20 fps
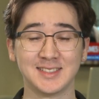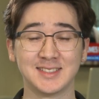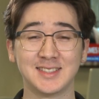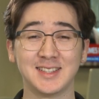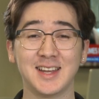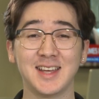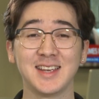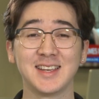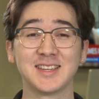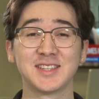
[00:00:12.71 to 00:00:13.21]

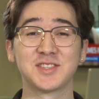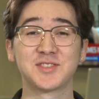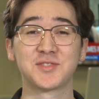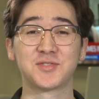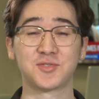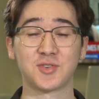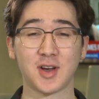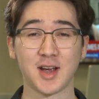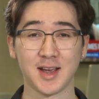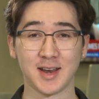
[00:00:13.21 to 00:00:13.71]
Today is
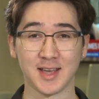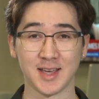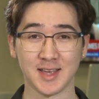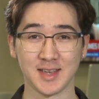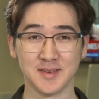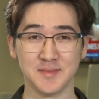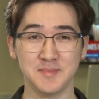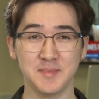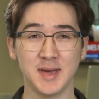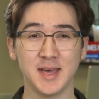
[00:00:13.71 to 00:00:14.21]

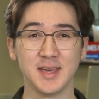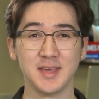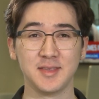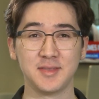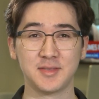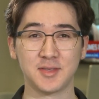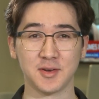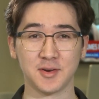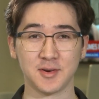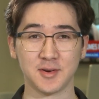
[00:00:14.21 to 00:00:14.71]
Friday, May
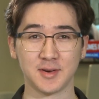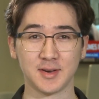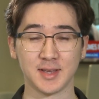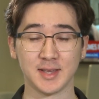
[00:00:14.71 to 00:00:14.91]
3rd,